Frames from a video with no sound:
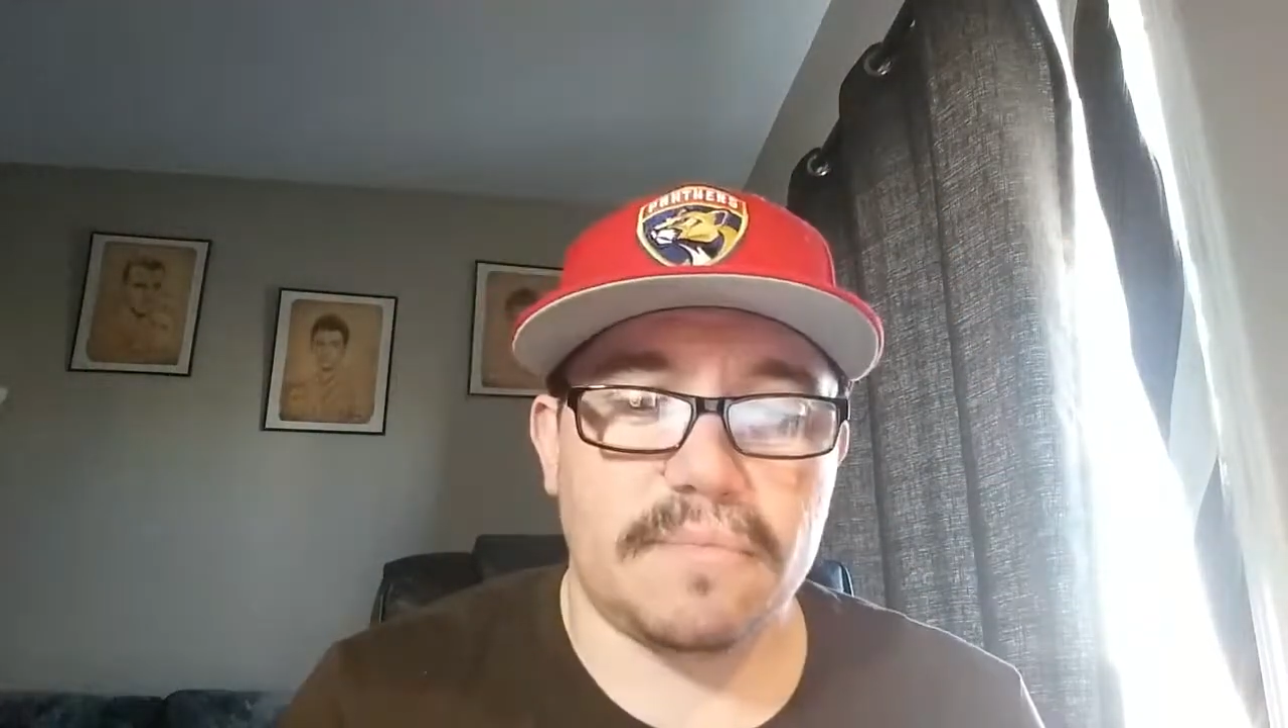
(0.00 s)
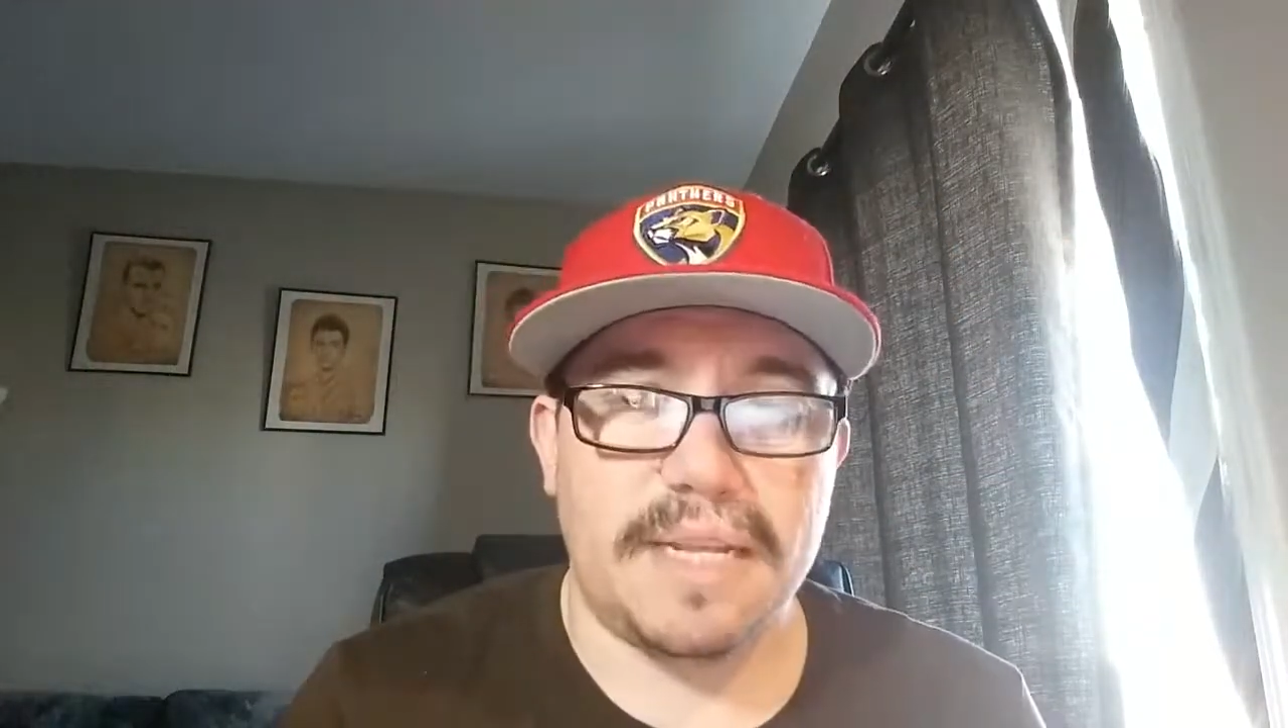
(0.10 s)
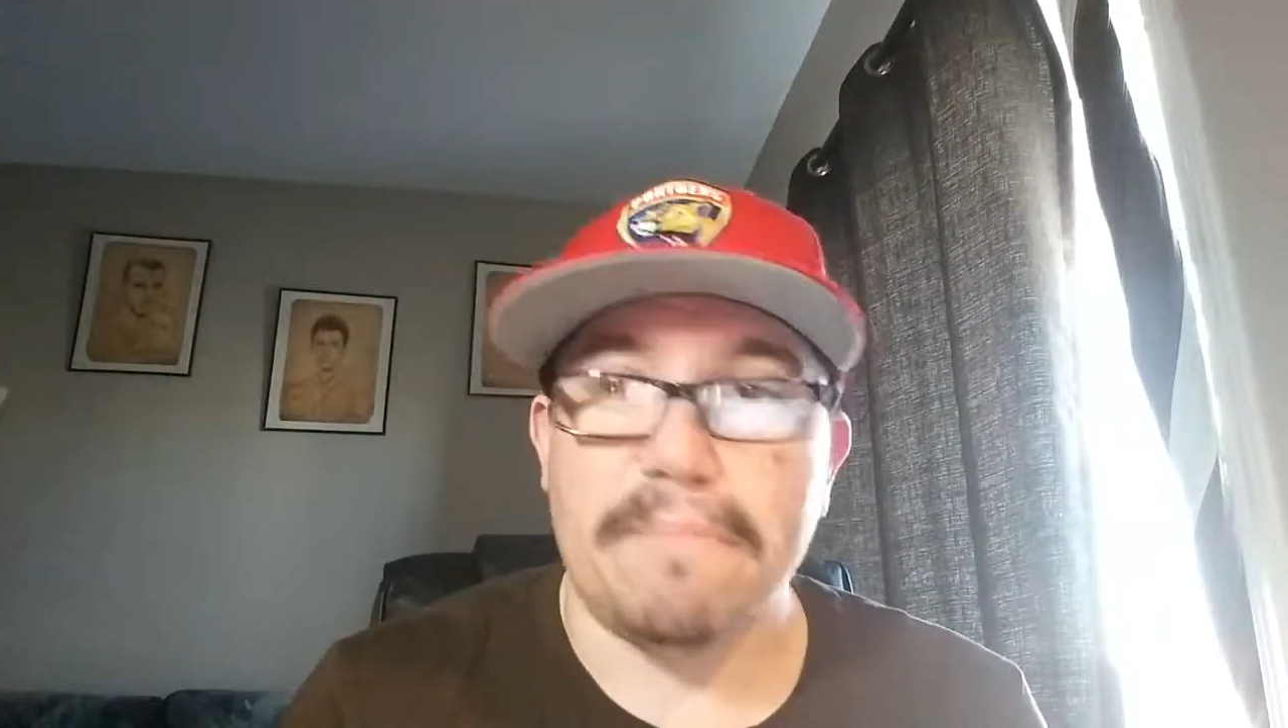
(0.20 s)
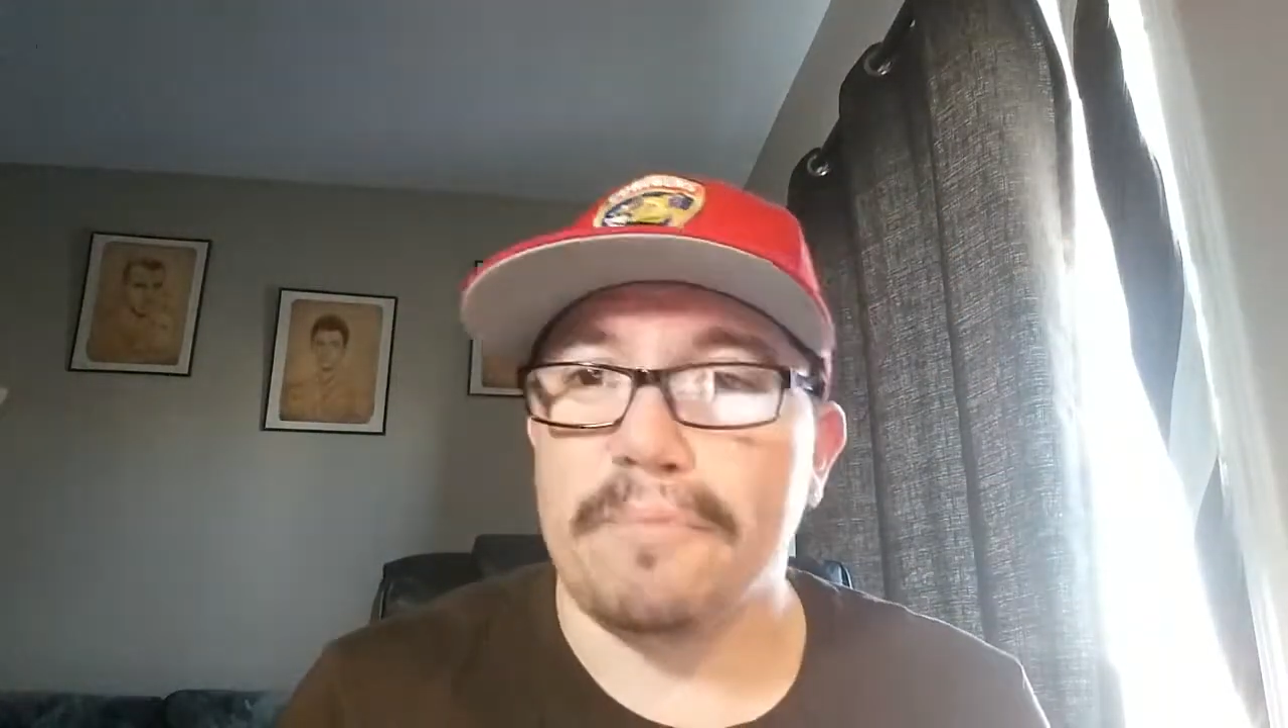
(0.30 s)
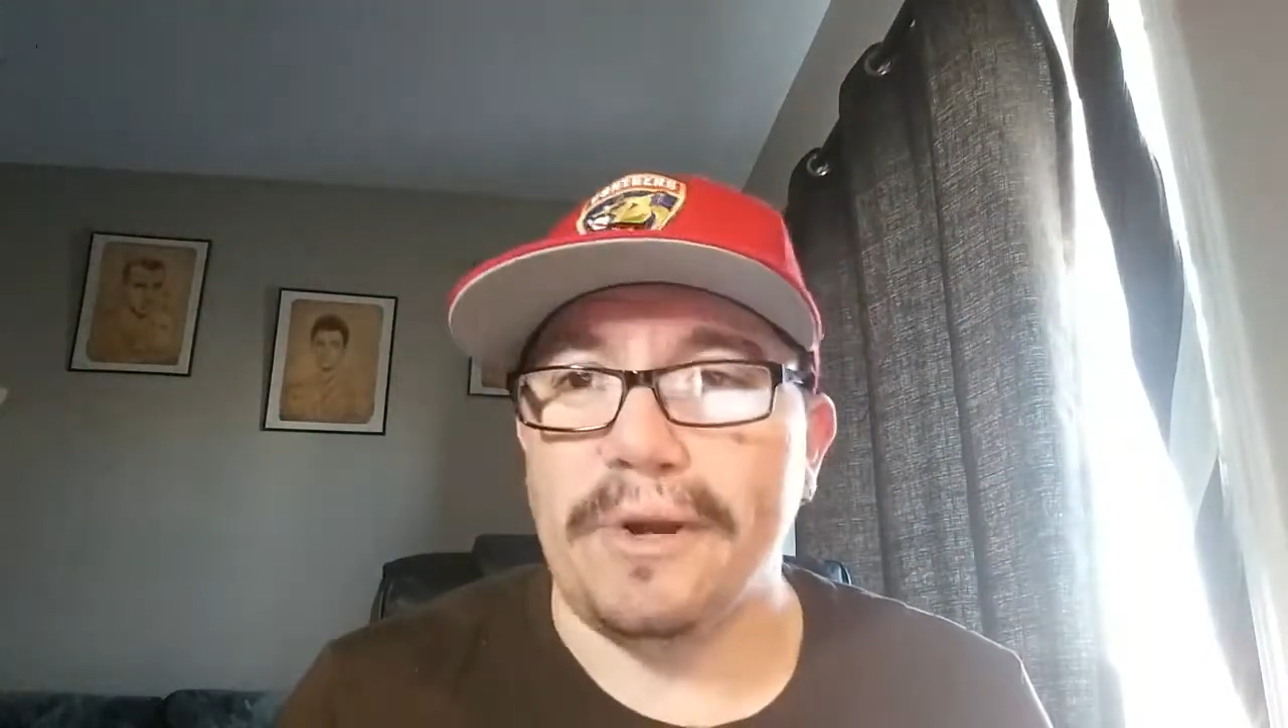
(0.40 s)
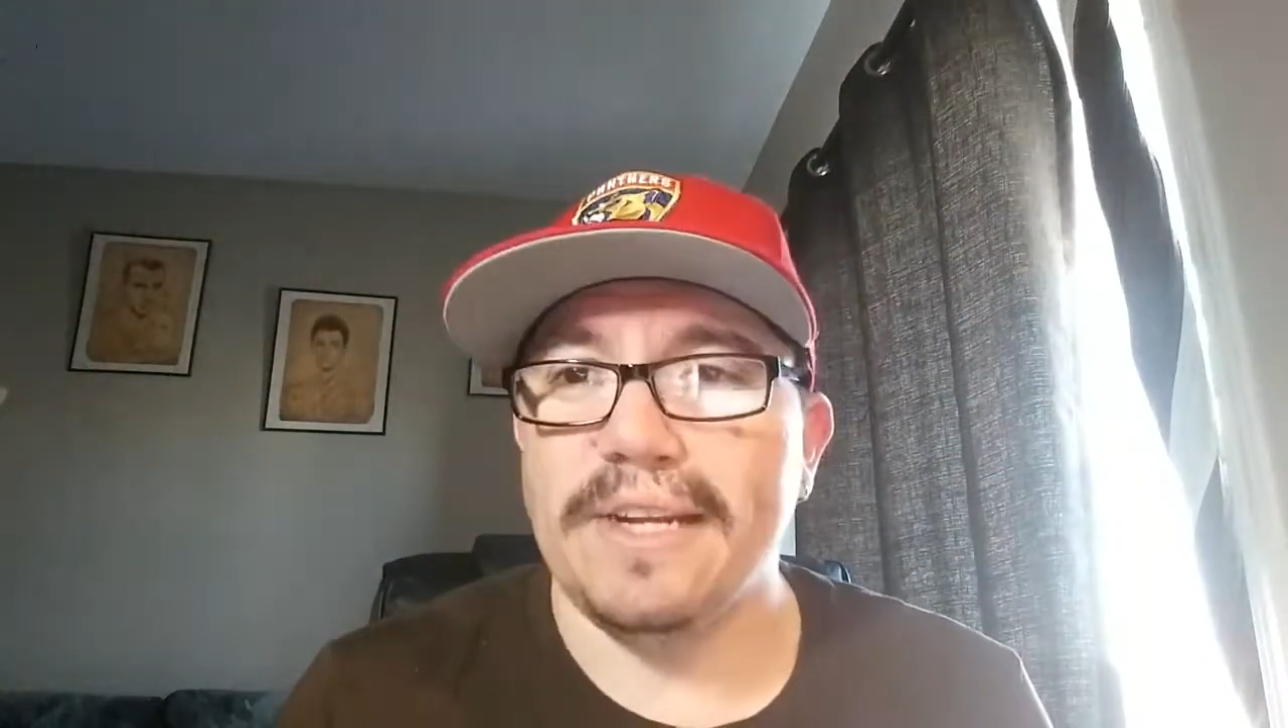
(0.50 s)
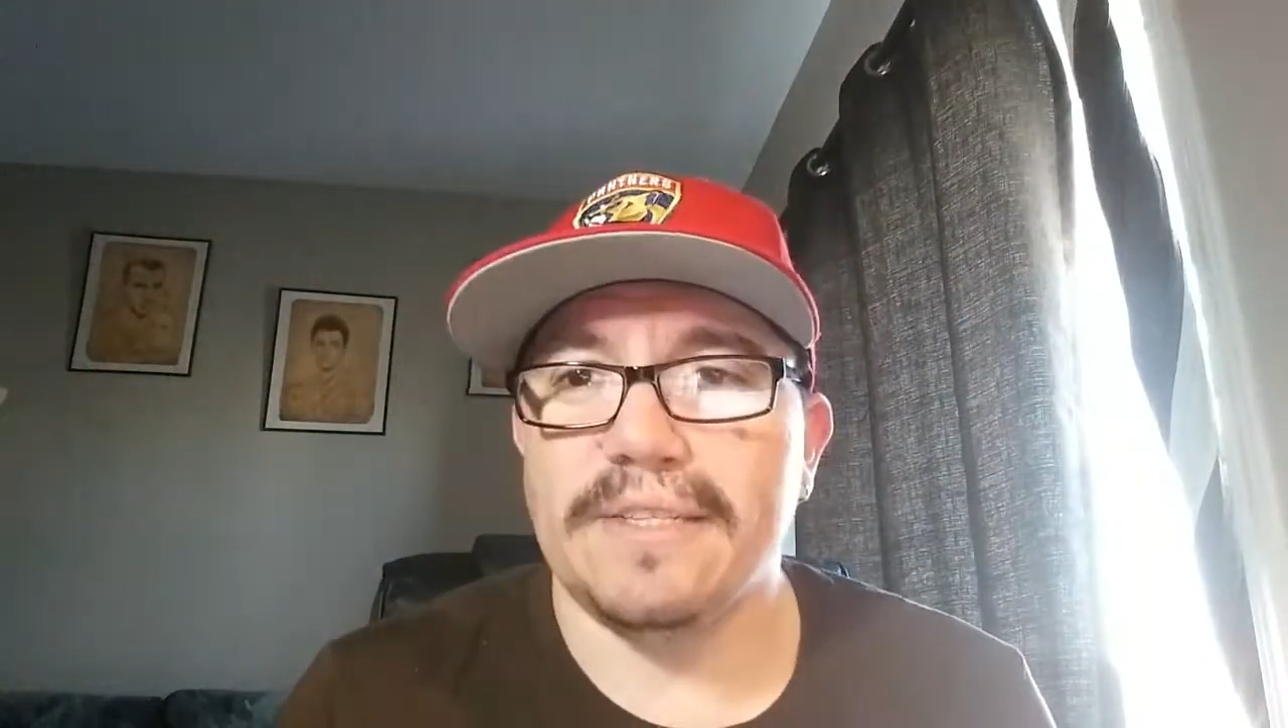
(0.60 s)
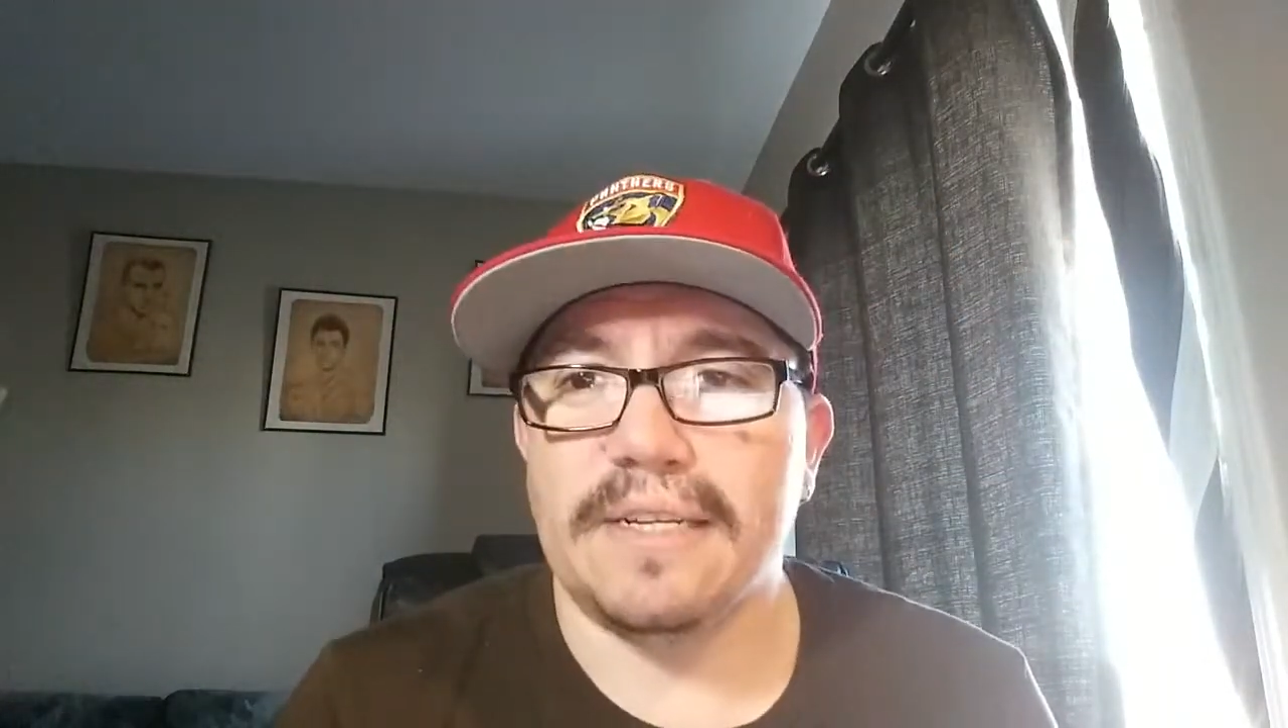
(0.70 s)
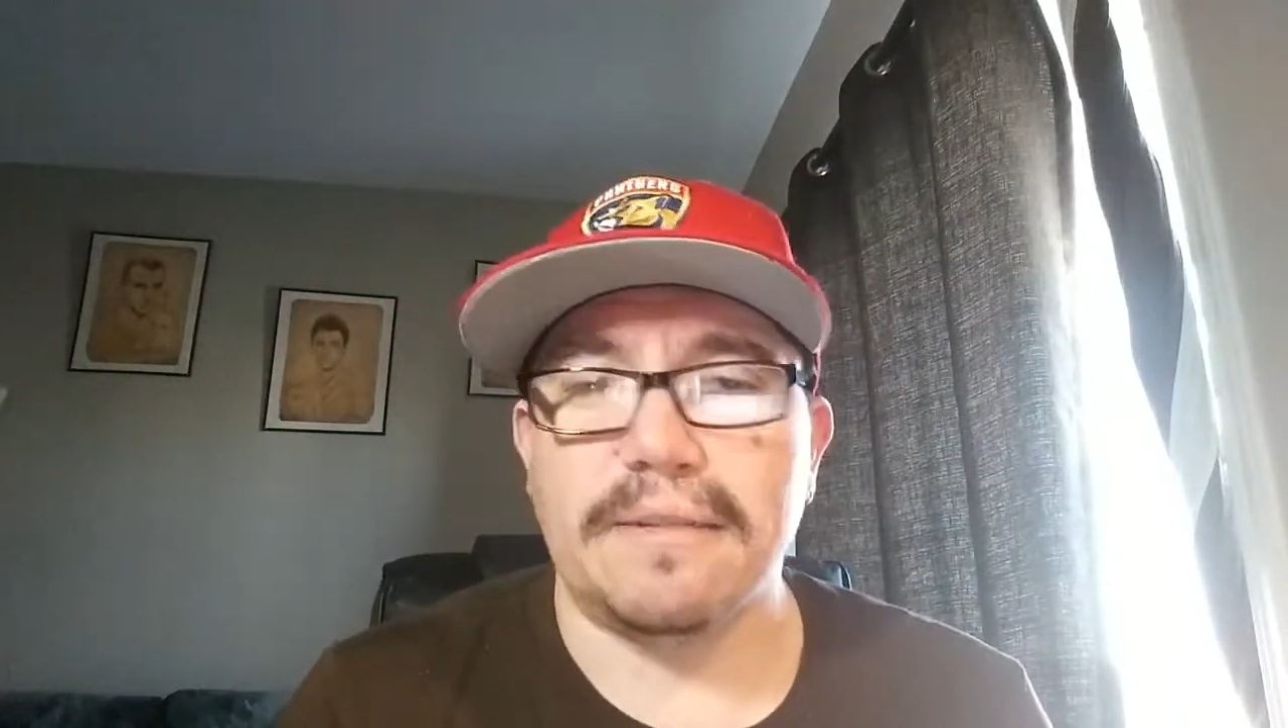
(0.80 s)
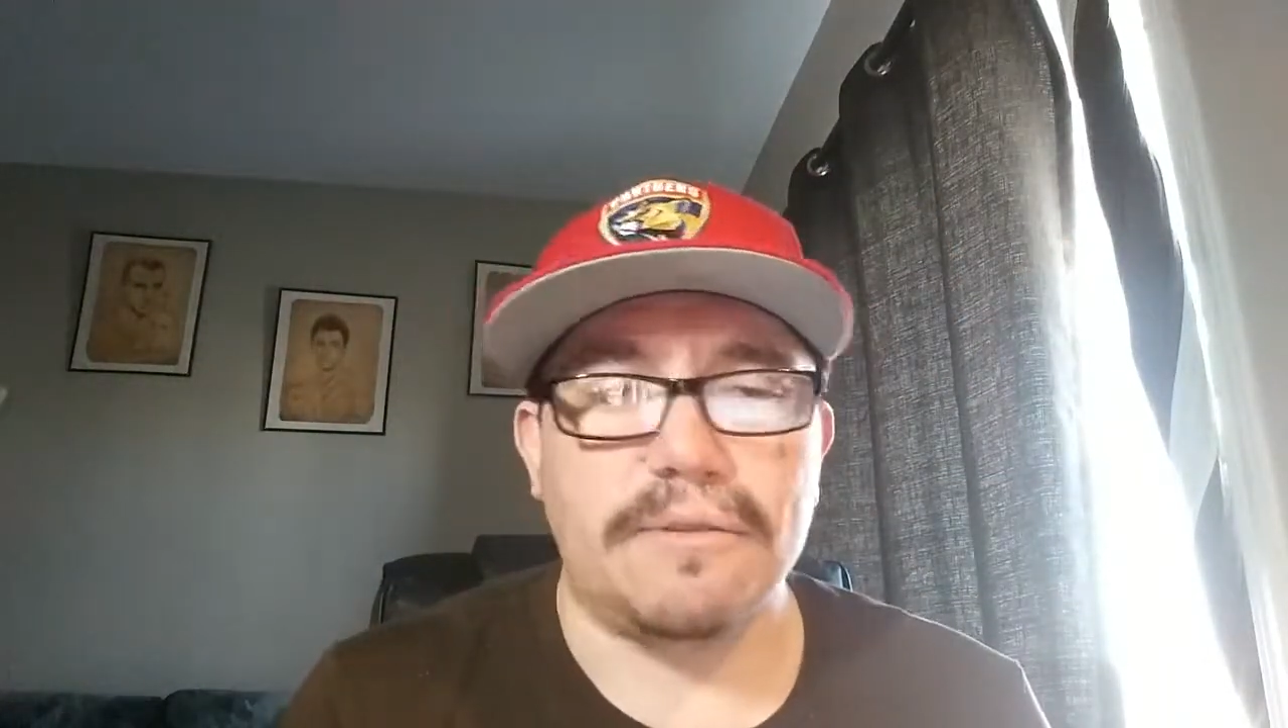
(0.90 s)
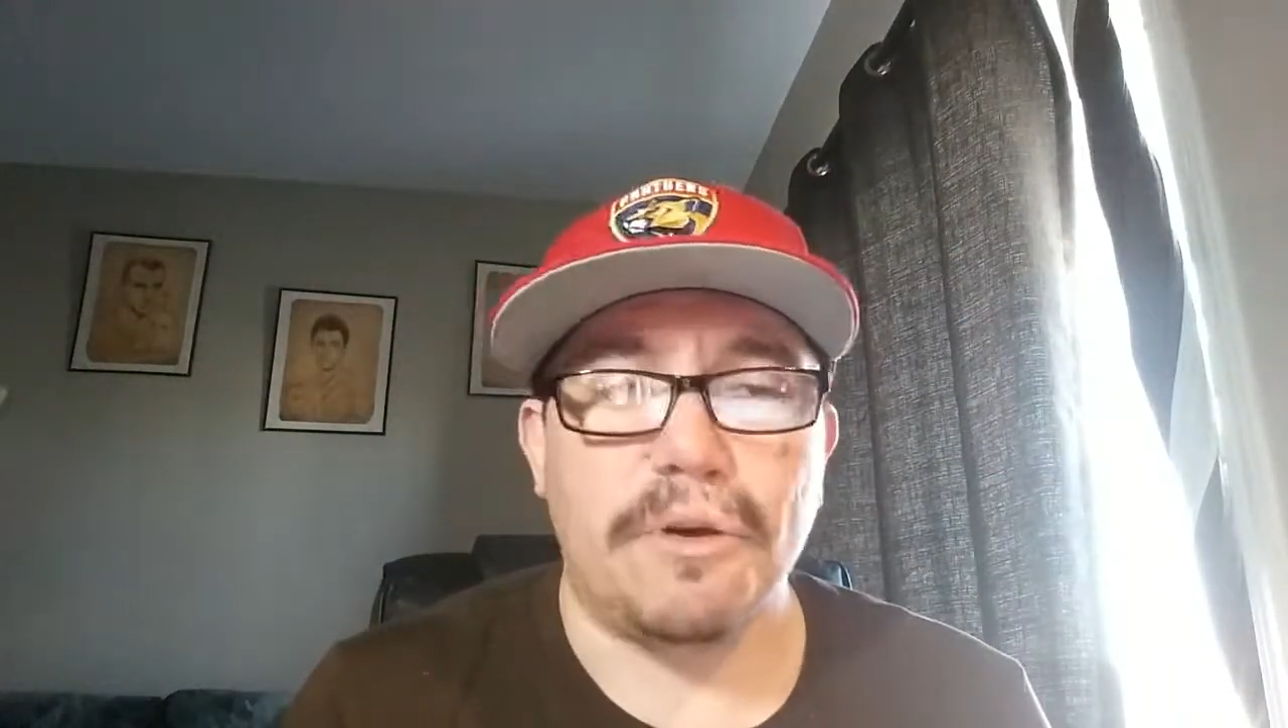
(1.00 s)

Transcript: Embrace it and